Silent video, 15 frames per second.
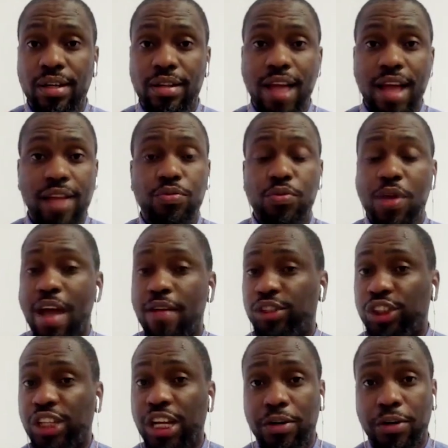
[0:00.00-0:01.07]
that we have
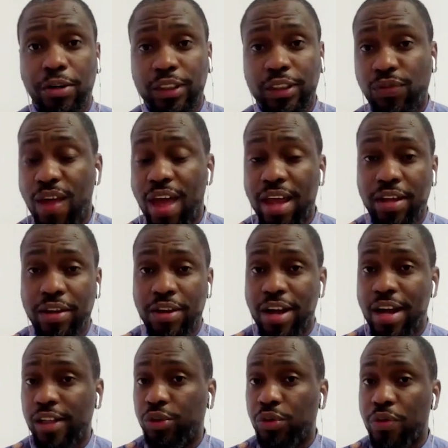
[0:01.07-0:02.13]
generals flying in the
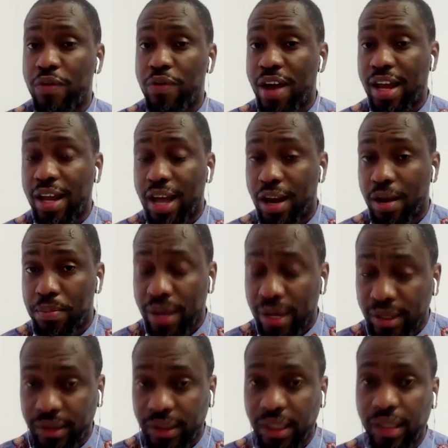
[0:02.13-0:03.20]
country without
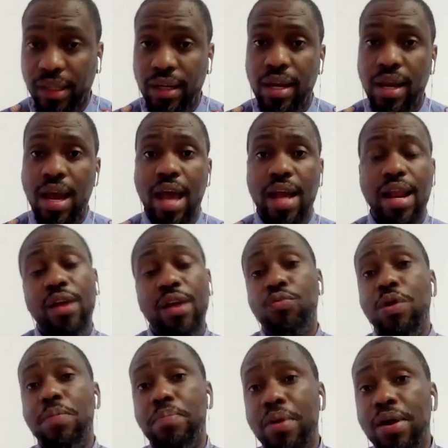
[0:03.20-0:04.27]
accountability, and that
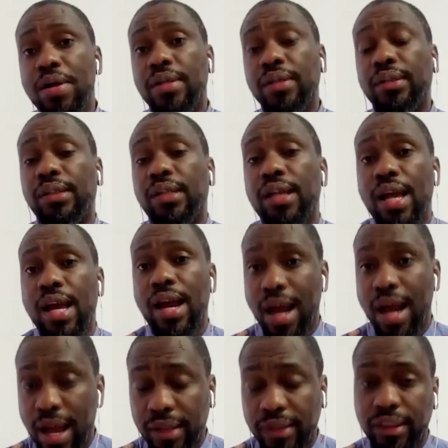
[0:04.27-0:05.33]
we build
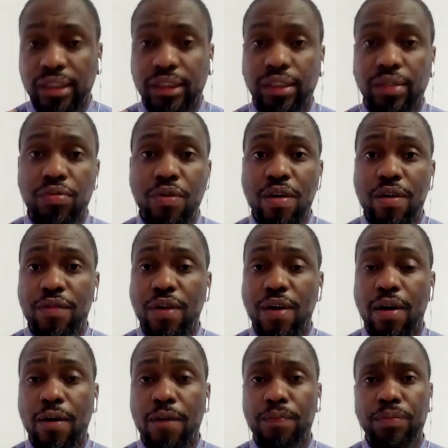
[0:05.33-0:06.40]
alliances with
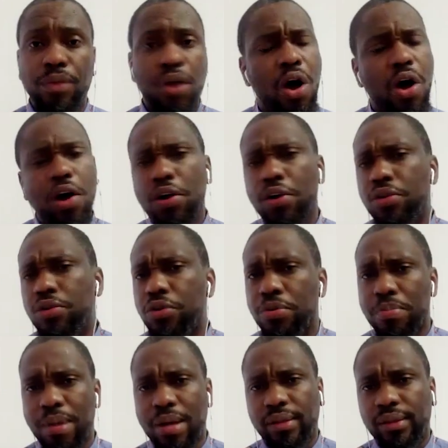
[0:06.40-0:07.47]
um, all
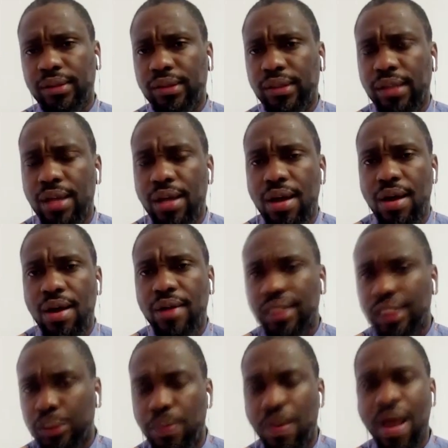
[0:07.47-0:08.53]
humans on
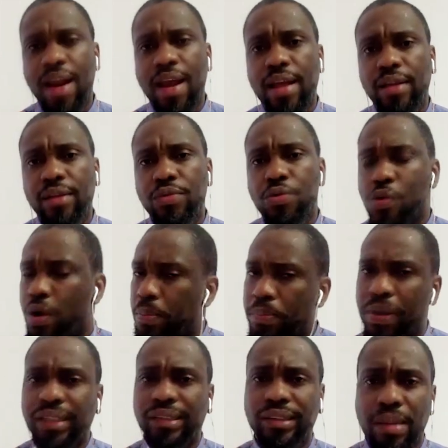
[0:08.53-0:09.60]
this planet. We want
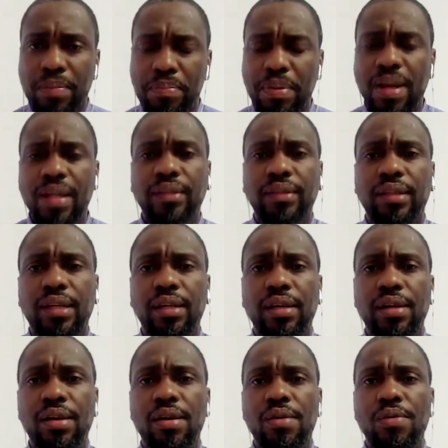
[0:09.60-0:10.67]
peace, stability.
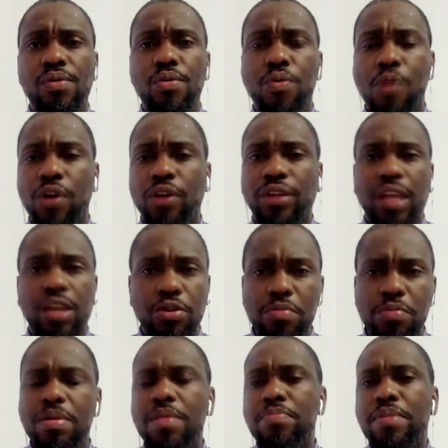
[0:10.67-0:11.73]
We want a
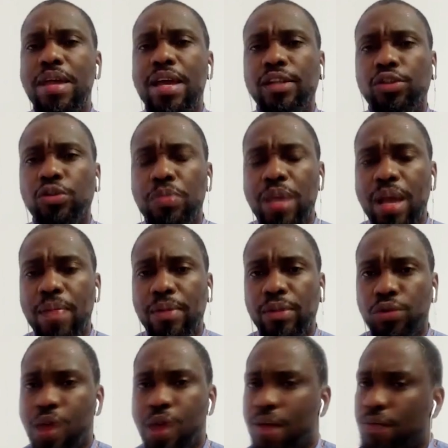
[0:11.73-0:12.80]
human being to be able
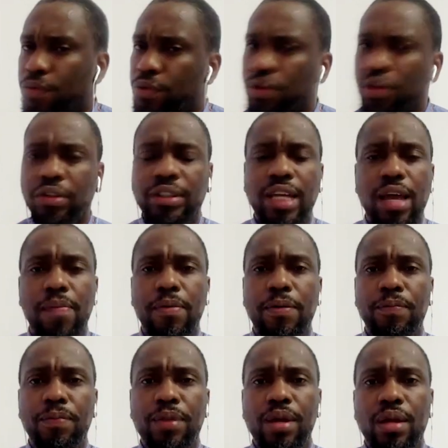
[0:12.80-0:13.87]
to have food on the
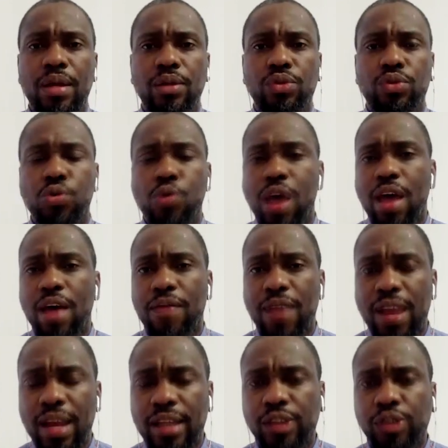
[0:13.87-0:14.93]
table, to have
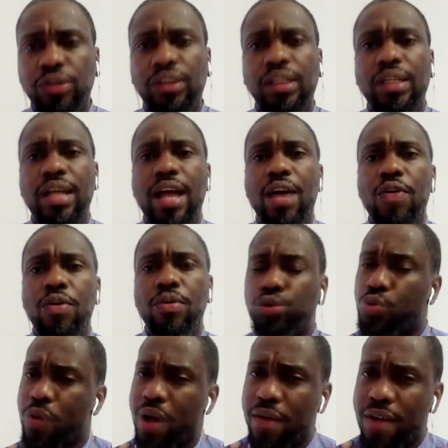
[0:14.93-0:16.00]
electricity at home,
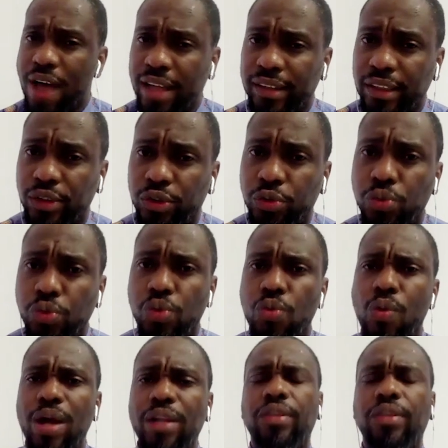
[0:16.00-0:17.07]
to have access to
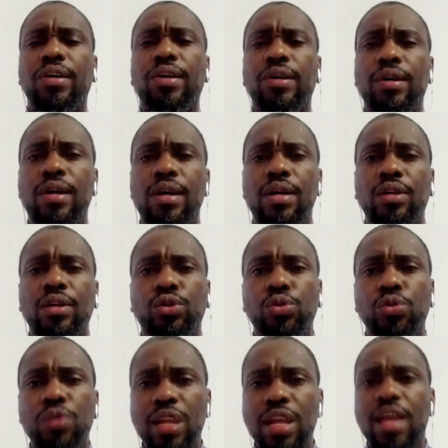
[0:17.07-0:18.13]
water,
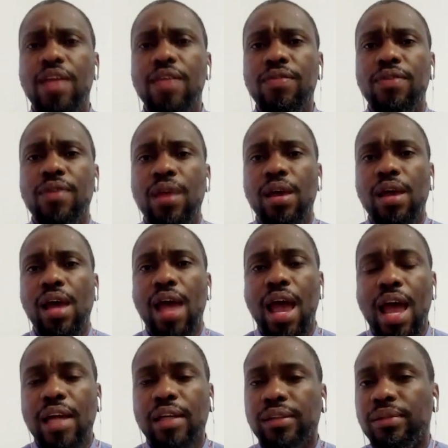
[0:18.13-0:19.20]
to live
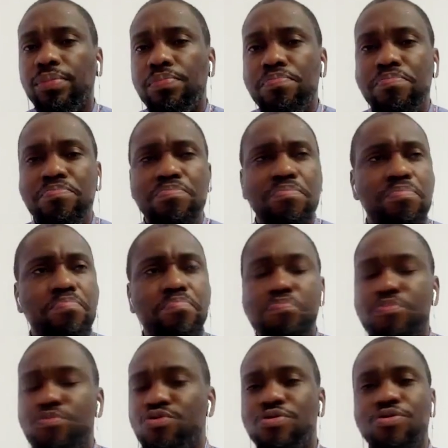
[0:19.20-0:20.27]
as
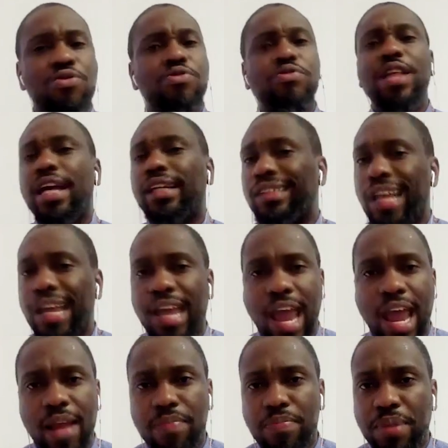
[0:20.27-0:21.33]
good as they
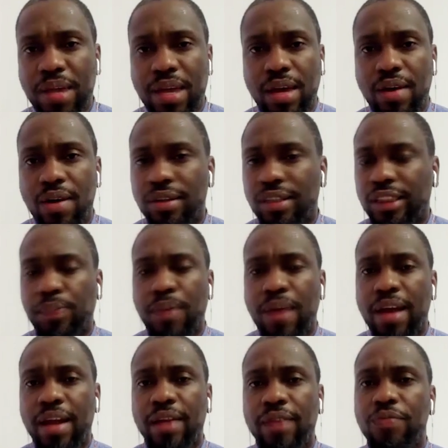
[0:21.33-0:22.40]
can be on this
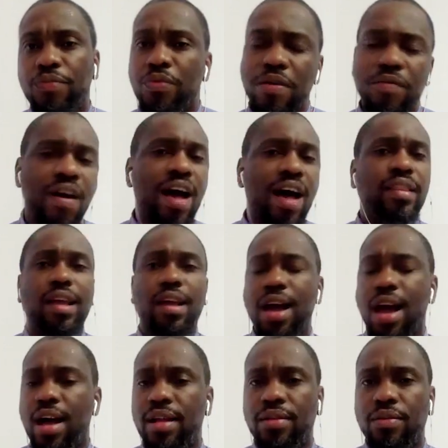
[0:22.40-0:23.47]
planet without a
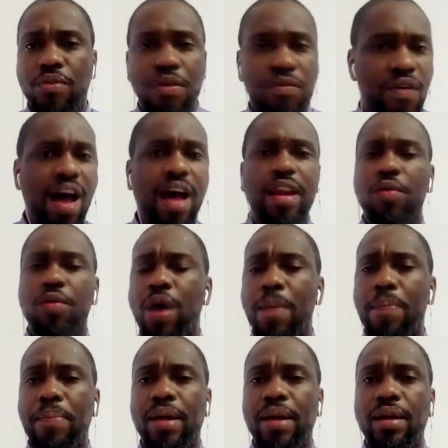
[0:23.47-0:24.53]
gun, without a
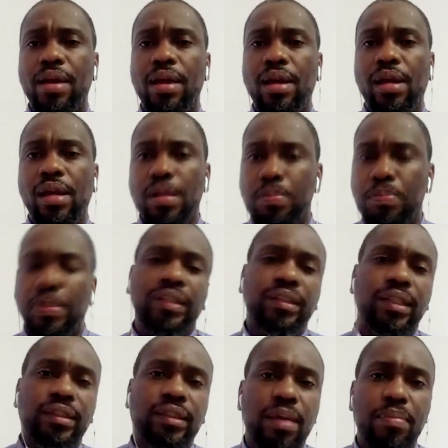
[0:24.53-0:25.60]
weapon, in
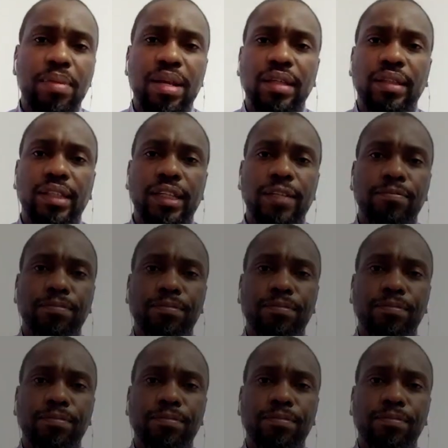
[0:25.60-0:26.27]
peace and stability.